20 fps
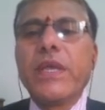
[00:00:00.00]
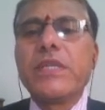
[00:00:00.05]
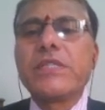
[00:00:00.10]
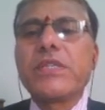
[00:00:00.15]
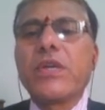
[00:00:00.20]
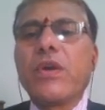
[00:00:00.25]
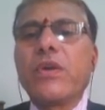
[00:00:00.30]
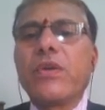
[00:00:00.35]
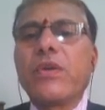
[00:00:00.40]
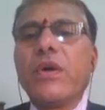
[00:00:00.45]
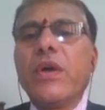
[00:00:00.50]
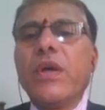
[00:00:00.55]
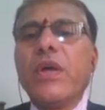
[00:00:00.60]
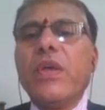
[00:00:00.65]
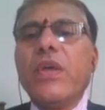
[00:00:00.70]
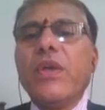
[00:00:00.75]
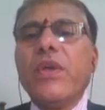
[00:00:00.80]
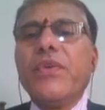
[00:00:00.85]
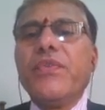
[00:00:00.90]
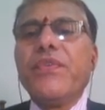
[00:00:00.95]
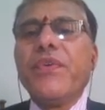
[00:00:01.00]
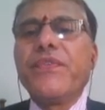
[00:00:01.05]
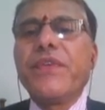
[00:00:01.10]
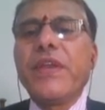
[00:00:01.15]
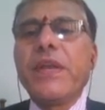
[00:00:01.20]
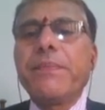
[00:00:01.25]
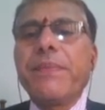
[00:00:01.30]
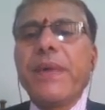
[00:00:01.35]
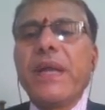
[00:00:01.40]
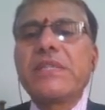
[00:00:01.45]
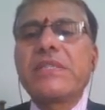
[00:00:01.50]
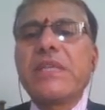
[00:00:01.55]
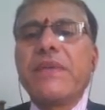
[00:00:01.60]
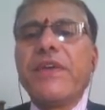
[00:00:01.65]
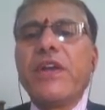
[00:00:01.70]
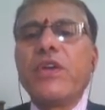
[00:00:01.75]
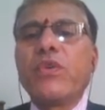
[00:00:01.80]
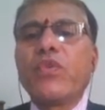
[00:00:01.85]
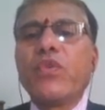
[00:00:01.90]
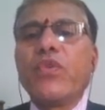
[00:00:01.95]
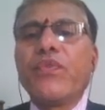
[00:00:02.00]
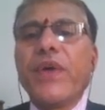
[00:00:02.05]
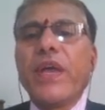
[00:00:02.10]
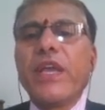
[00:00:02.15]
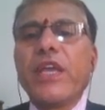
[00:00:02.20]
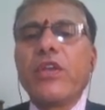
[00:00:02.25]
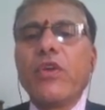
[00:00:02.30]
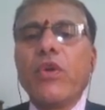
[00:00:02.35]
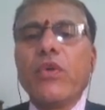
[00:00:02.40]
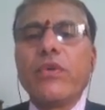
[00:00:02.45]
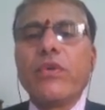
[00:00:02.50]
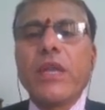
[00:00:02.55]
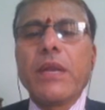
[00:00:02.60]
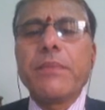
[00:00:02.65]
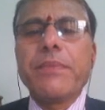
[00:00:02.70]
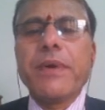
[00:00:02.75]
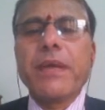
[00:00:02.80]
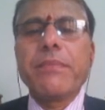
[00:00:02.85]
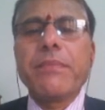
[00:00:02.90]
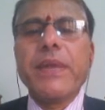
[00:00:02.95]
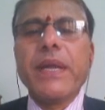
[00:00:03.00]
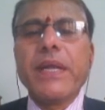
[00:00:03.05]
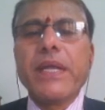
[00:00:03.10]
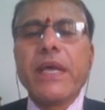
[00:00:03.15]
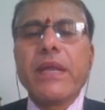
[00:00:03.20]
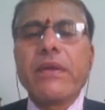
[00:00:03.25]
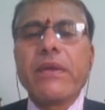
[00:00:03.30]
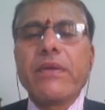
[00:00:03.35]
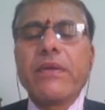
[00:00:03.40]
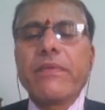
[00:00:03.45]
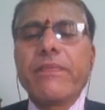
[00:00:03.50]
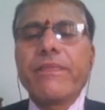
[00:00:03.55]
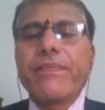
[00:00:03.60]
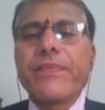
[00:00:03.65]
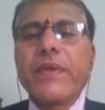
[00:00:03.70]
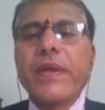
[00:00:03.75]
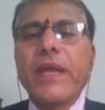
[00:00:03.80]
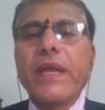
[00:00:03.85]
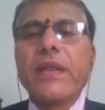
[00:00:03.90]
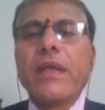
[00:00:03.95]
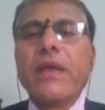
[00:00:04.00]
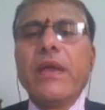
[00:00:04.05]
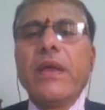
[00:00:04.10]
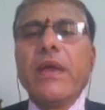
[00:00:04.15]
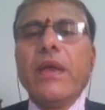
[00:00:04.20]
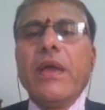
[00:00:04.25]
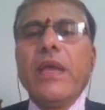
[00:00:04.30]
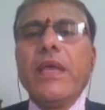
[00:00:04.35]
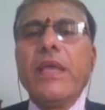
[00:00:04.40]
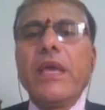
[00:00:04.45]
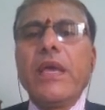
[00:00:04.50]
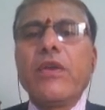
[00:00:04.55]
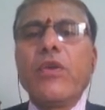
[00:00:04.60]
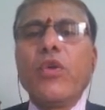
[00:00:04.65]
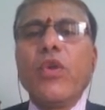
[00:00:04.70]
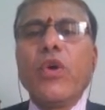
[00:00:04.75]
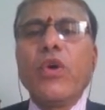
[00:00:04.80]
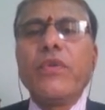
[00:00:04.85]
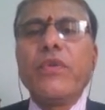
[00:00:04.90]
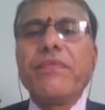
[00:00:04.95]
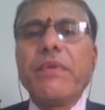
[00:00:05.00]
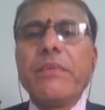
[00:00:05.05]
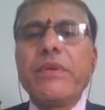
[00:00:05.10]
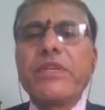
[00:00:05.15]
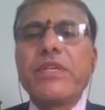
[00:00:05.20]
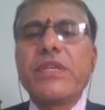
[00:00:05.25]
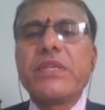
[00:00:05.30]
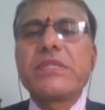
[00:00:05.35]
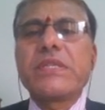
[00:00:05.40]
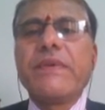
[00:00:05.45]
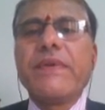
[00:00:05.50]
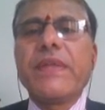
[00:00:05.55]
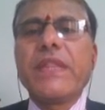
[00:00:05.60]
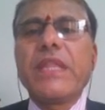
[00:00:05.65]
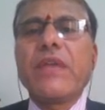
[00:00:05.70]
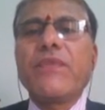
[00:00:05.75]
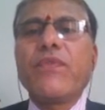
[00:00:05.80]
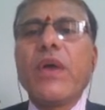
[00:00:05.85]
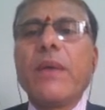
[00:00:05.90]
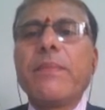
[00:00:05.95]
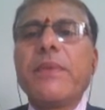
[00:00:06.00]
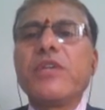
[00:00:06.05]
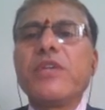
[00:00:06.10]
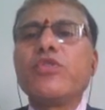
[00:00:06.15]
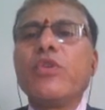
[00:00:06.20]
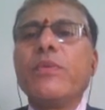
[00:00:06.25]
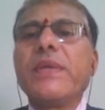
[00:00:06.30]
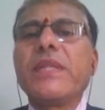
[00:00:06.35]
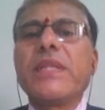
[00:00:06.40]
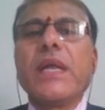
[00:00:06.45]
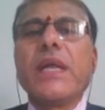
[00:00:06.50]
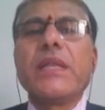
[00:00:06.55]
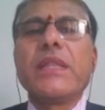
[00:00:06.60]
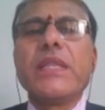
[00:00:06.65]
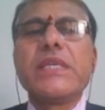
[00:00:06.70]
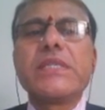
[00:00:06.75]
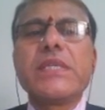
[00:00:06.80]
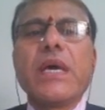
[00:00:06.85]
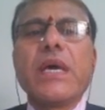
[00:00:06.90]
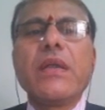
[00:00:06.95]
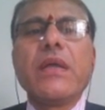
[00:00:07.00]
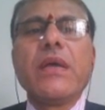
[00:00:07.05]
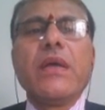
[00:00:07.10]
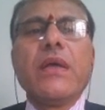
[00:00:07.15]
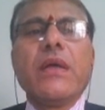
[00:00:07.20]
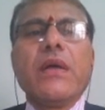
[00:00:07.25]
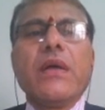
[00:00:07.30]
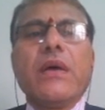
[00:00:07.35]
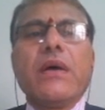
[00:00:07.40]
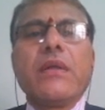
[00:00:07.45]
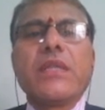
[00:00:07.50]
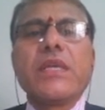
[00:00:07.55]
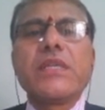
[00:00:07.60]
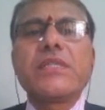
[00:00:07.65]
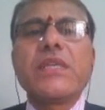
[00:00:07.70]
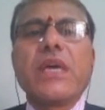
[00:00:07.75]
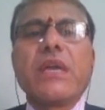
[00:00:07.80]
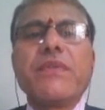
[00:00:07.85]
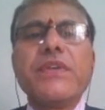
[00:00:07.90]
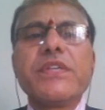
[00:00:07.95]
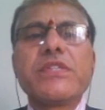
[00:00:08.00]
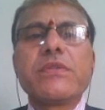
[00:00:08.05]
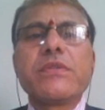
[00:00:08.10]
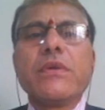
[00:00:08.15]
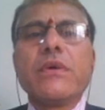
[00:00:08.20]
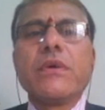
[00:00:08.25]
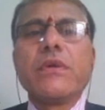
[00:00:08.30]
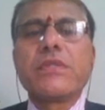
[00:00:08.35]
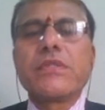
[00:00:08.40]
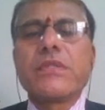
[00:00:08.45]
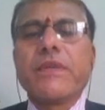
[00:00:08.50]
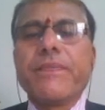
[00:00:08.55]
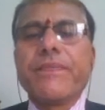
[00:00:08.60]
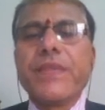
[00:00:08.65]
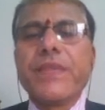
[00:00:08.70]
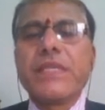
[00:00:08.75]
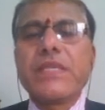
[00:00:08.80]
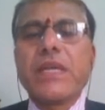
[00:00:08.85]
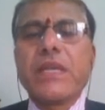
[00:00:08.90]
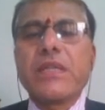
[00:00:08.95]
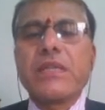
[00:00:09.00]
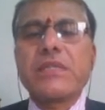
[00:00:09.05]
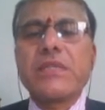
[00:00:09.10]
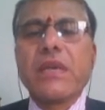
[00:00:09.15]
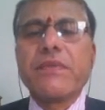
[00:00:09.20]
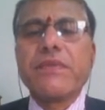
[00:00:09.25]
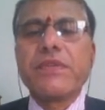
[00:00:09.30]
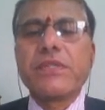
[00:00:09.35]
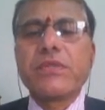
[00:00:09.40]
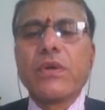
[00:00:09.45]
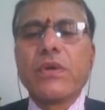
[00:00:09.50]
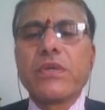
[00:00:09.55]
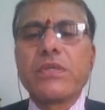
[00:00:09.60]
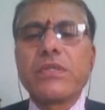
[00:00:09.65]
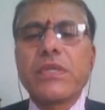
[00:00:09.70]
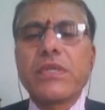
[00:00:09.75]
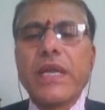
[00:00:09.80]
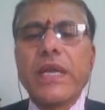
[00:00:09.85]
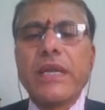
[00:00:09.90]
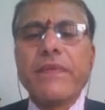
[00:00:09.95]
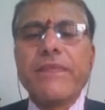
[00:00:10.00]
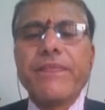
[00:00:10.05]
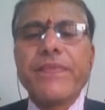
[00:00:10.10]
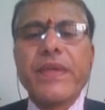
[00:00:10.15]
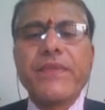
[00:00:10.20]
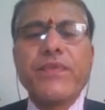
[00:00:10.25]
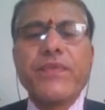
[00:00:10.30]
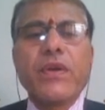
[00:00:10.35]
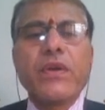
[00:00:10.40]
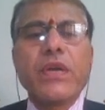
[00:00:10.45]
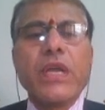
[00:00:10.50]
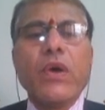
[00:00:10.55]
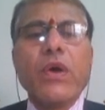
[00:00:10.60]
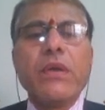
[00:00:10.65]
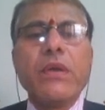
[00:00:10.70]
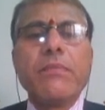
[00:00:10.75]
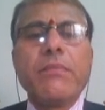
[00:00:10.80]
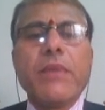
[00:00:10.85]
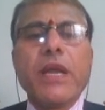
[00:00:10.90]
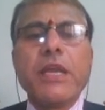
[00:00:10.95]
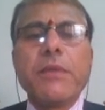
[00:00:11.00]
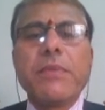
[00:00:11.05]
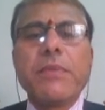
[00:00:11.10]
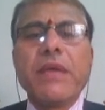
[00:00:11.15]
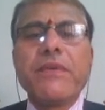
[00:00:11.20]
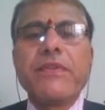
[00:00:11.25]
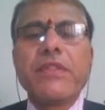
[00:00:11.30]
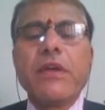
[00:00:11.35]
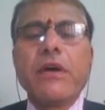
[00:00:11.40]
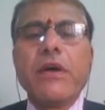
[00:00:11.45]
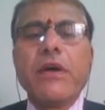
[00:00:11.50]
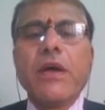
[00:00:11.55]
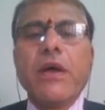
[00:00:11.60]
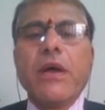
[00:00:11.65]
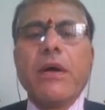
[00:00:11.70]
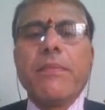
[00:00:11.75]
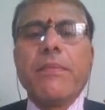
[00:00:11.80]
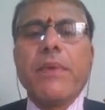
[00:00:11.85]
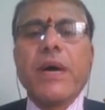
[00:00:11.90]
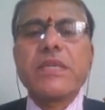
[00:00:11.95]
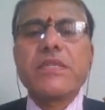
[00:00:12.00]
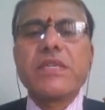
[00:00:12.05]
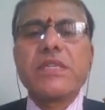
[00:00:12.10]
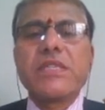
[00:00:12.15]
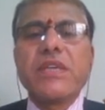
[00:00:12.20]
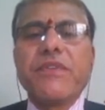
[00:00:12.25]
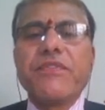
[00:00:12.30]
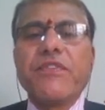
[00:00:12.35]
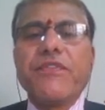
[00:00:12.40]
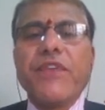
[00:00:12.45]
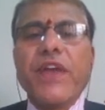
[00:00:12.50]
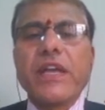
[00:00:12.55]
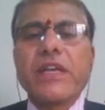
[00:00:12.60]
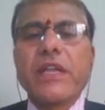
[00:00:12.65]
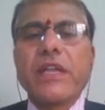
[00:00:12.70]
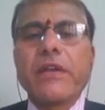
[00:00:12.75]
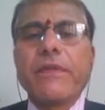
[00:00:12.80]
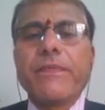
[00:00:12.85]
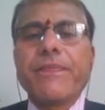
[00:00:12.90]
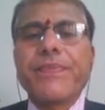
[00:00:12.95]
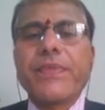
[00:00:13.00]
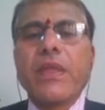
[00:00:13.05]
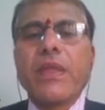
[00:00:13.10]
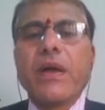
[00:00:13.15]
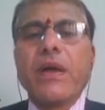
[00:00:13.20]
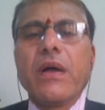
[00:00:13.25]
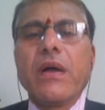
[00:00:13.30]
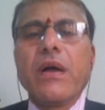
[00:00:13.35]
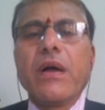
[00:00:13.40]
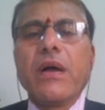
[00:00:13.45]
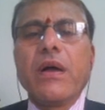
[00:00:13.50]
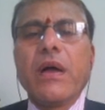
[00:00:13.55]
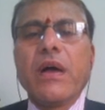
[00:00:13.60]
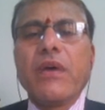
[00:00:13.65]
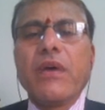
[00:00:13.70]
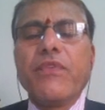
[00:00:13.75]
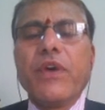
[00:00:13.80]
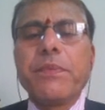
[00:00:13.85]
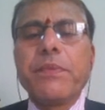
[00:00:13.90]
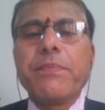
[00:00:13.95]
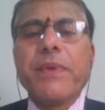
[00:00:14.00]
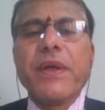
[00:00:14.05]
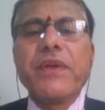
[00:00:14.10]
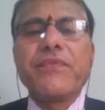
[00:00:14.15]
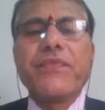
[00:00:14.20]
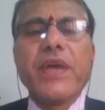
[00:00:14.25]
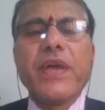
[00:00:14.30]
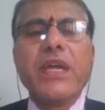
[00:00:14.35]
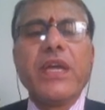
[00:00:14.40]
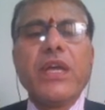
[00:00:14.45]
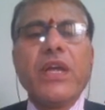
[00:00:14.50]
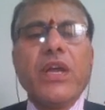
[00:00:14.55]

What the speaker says: is equal to 15.725 kilonewton per meter. Right? Here, no information is given. Therefore, I am assuming that these are the service loads. Right? Therefore, now I'll multiply with the partial safety factor of 1.5